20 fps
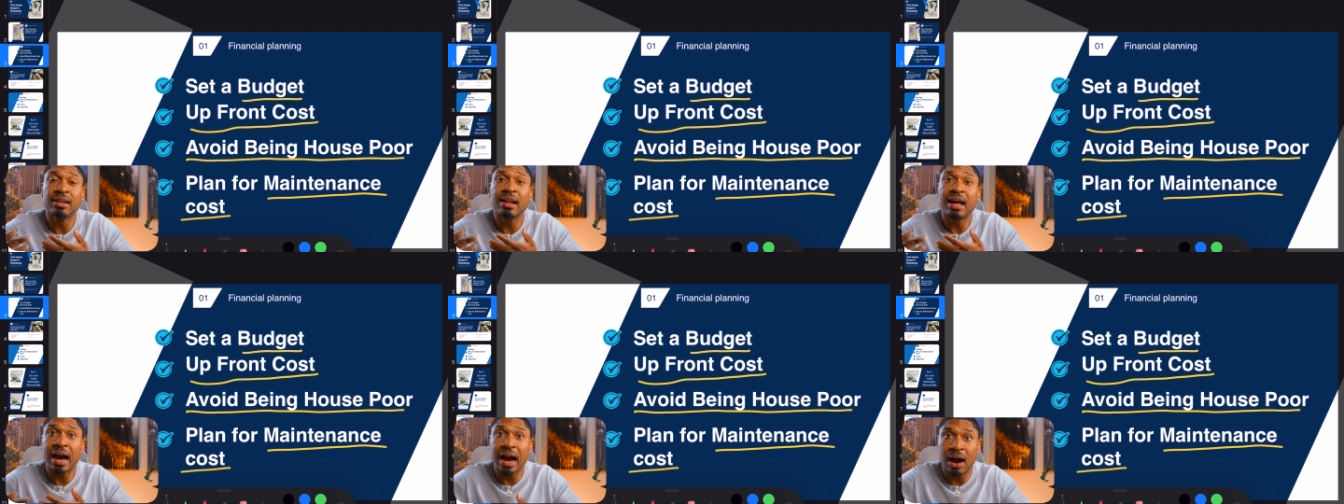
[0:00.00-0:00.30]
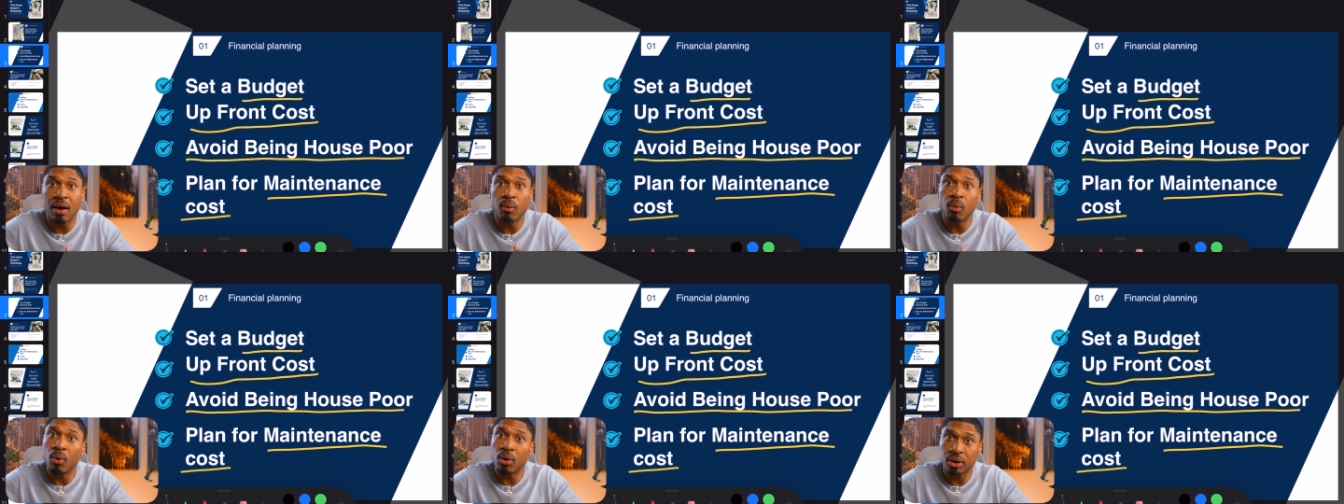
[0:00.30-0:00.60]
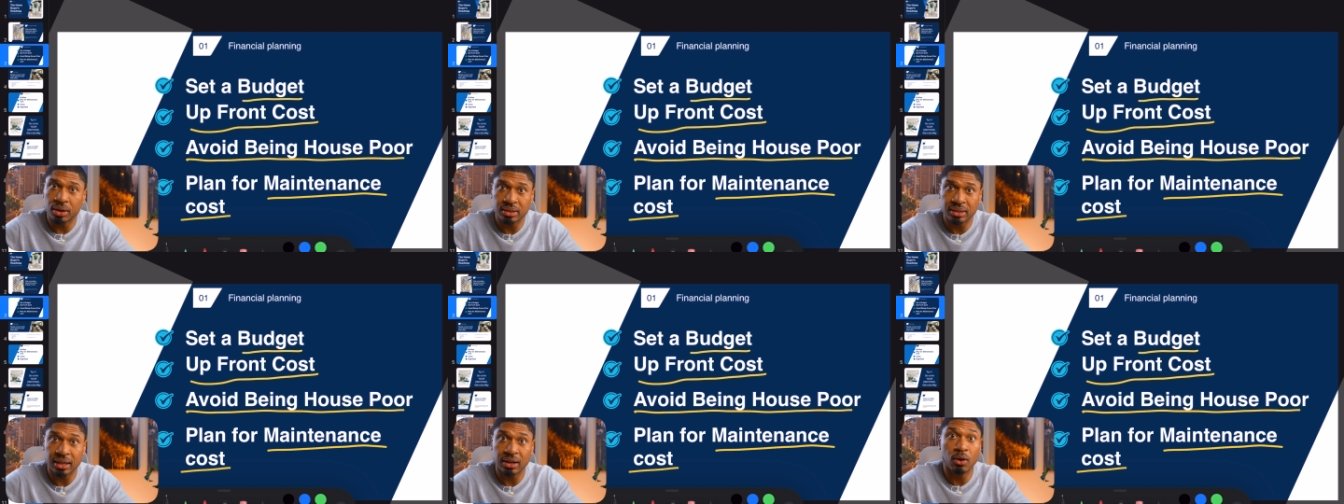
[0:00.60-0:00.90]
hot
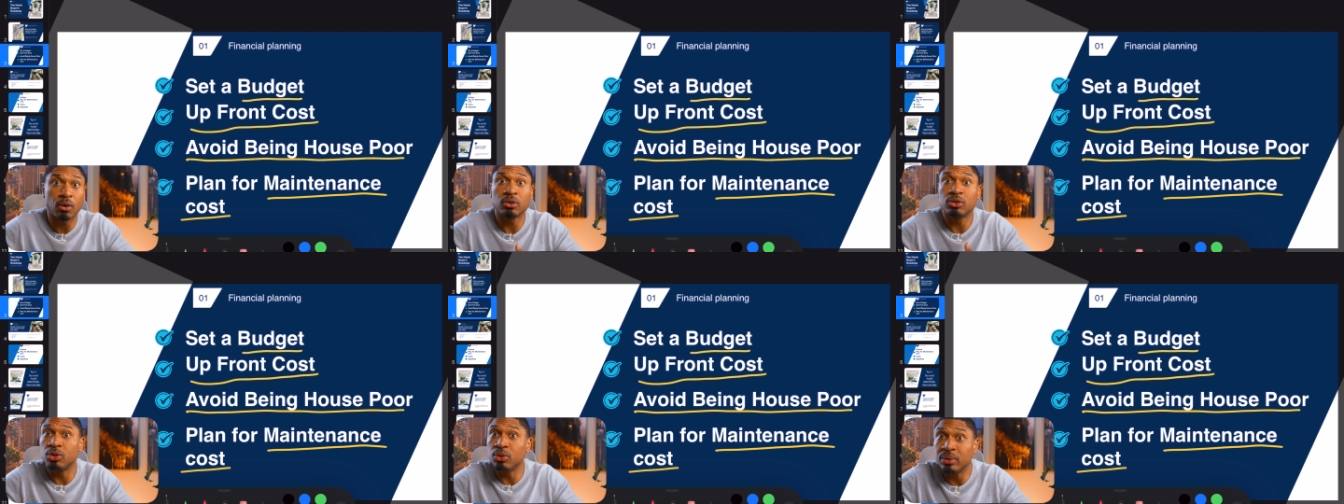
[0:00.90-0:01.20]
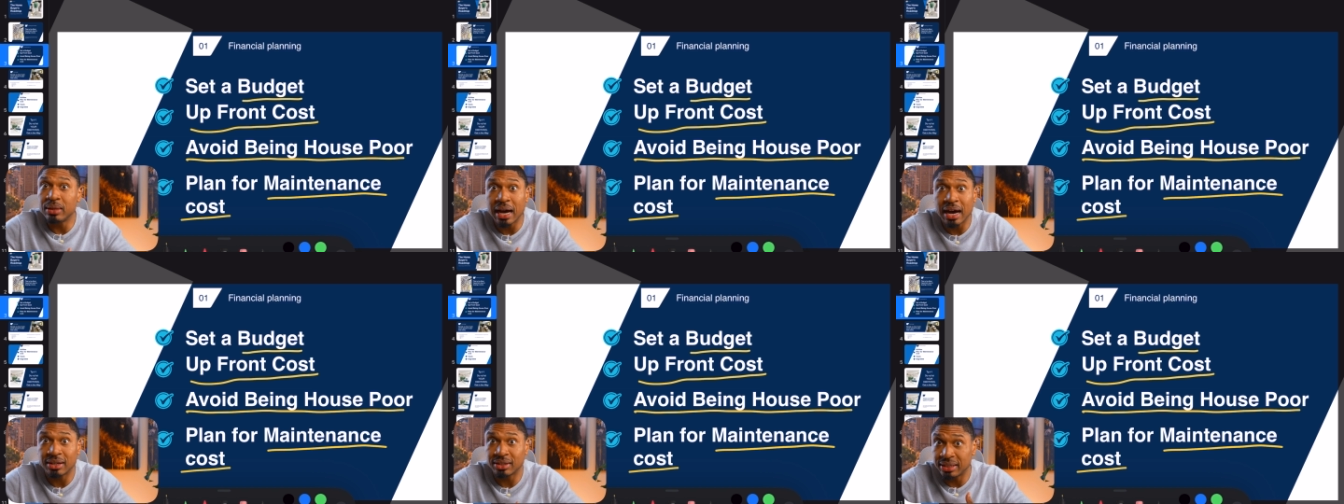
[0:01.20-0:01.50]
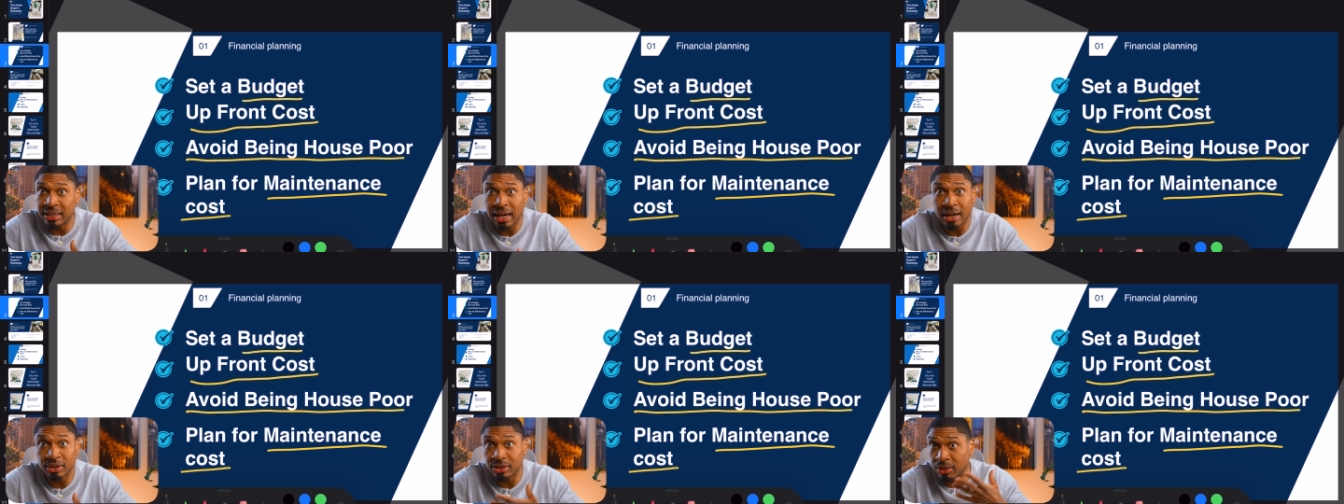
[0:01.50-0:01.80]
water tank, or
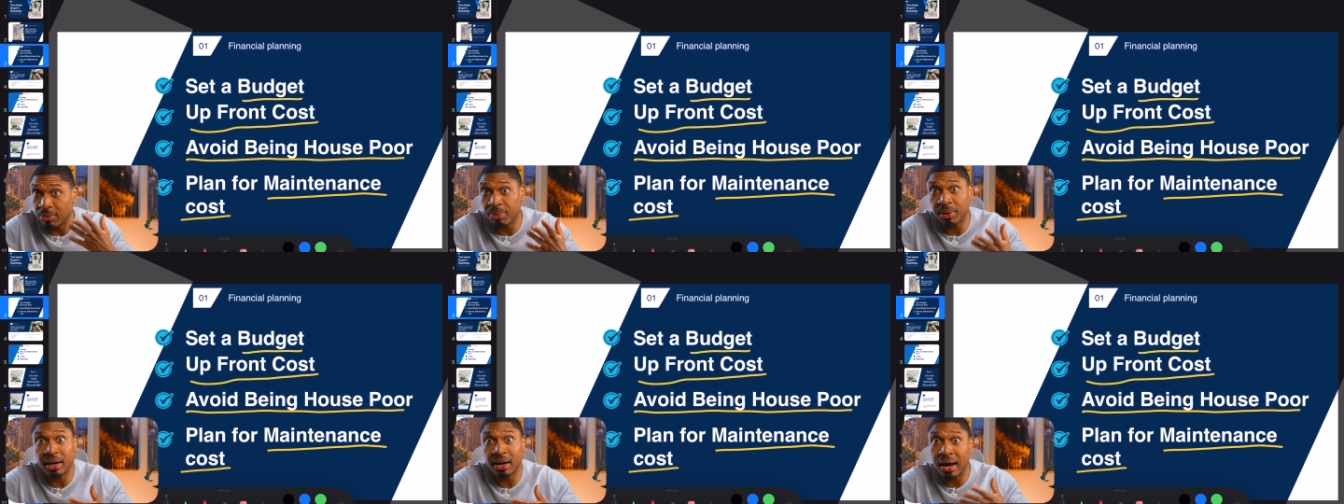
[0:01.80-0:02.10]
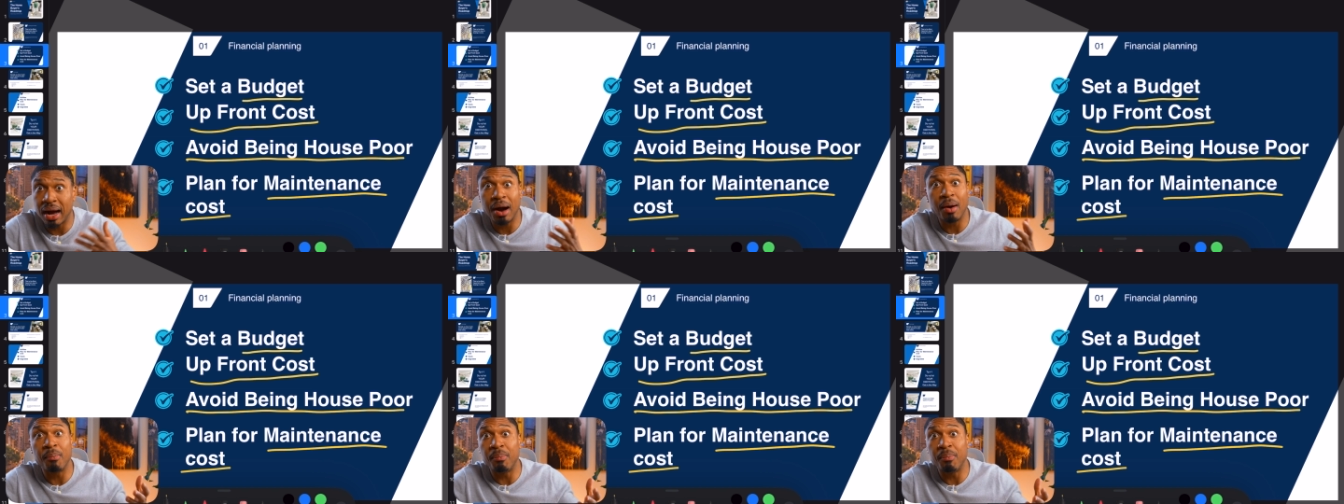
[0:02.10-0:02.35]
$2,000 depending on how